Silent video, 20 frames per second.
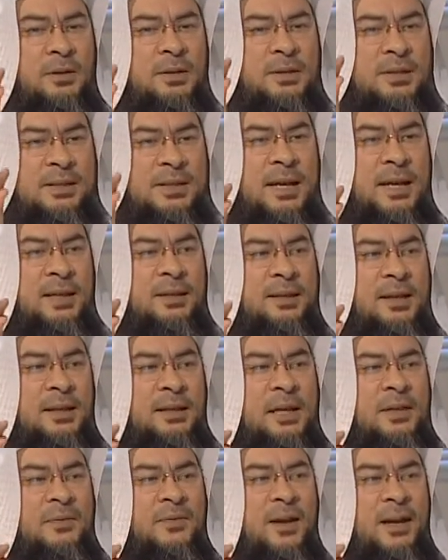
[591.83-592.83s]
said
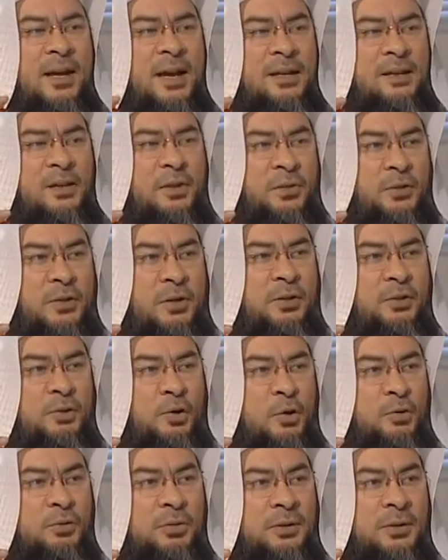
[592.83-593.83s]
that if I had a third
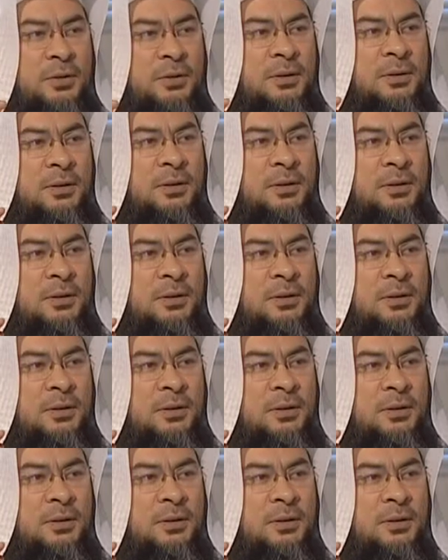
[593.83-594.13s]
daughter,